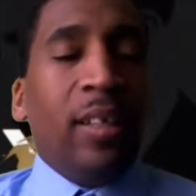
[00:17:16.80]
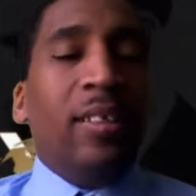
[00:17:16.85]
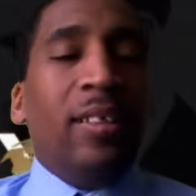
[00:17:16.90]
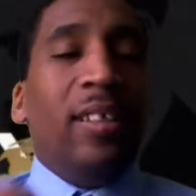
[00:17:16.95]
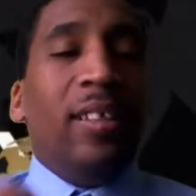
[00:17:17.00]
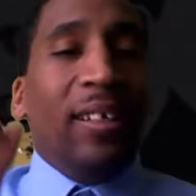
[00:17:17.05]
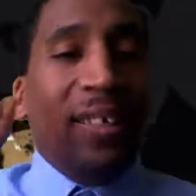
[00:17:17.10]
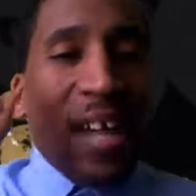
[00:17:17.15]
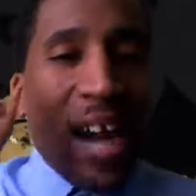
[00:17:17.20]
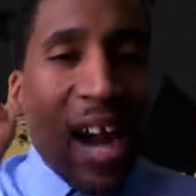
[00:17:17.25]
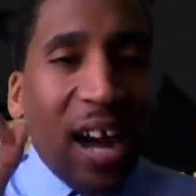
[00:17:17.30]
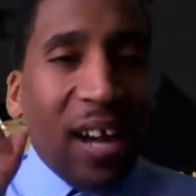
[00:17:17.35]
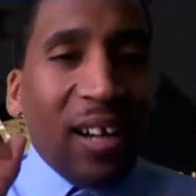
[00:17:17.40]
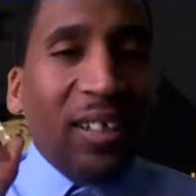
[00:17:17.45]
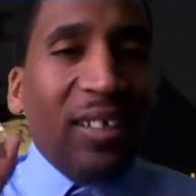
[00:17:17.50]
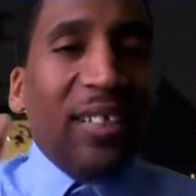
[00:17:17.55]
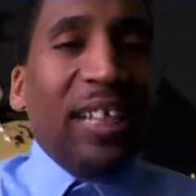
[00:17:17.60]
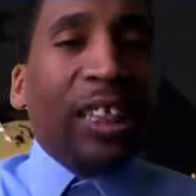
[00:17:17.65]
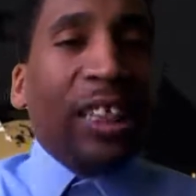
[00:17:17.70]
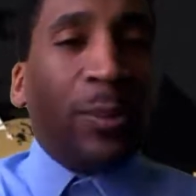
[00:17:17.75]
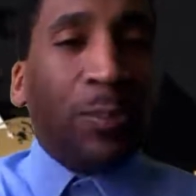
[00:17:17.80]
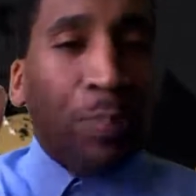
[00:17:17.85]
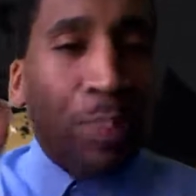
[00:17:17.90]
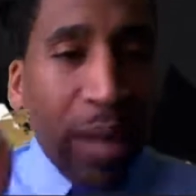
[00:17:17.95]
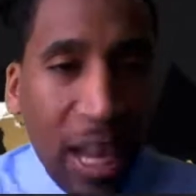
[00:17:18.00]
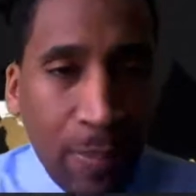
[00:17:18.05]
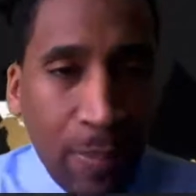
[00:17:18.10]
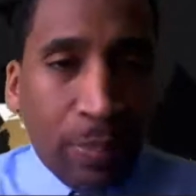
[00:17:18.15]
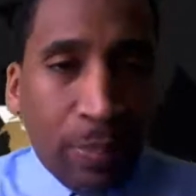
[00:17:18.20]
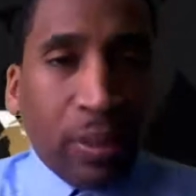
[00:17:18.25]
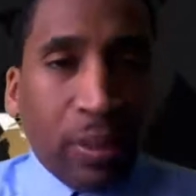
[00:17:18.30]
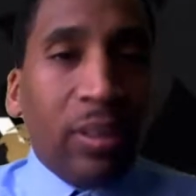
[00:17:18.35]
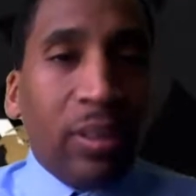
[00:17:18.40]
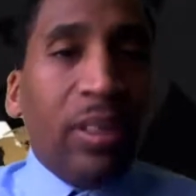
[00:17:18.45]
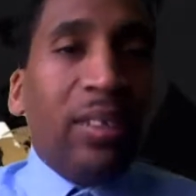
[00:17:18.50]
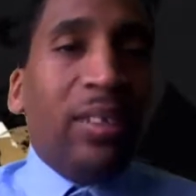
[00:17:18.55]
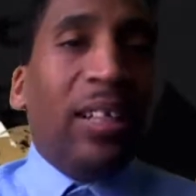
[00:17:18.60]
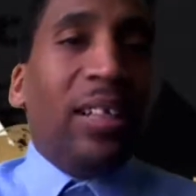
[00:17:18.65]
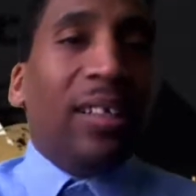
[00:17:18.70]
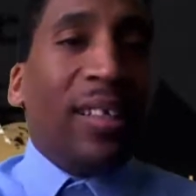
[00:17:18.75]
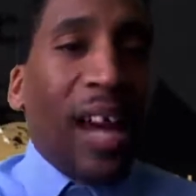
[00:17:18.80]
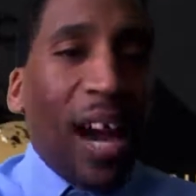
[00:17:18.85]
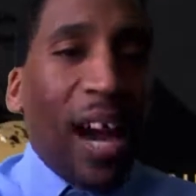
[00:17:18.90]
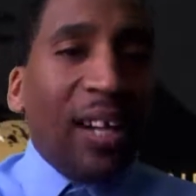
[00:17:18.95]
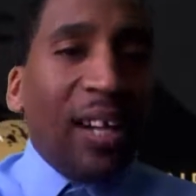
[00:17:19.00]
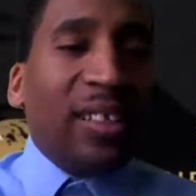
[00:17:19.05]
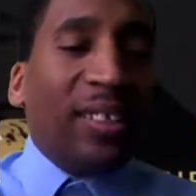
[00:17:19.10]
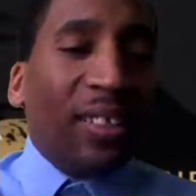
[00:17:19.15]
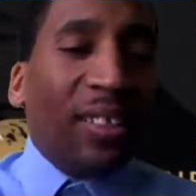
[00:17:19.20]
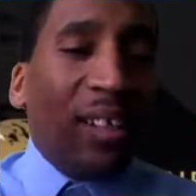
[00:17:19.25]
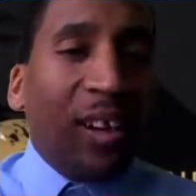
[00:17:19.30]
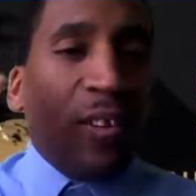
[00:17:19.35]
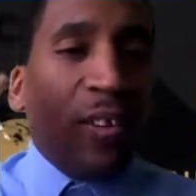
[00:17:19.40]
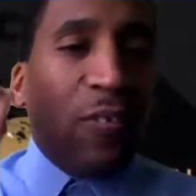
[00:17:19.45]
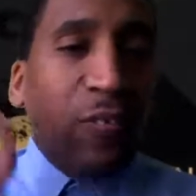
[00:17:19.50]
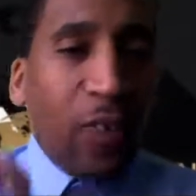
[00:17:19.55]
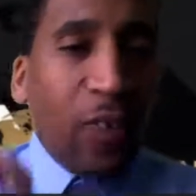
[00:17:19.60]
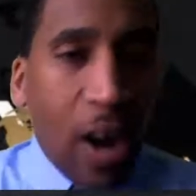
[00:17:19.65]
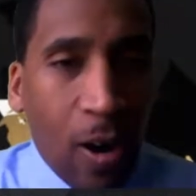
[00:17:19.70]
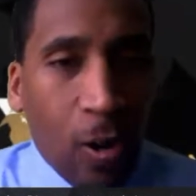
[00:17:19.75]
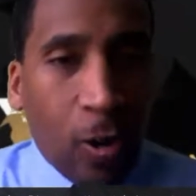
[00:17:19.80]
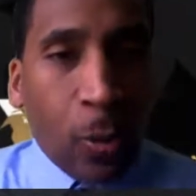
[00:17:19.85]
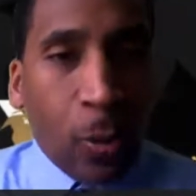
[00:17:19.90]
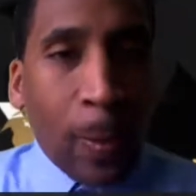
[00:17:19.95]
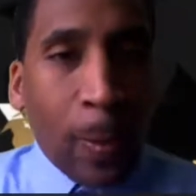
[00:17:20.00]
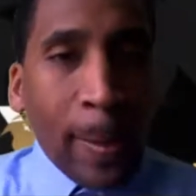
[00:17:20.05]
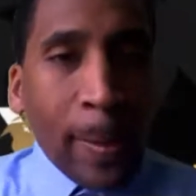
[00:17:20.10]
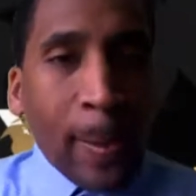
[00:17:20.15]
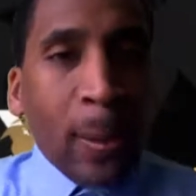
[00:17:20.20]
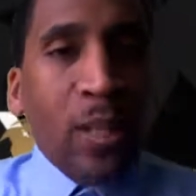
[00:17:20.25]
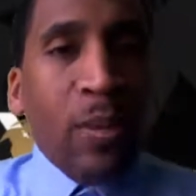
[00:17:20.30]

The dollar is paper. The dollar is going to fall.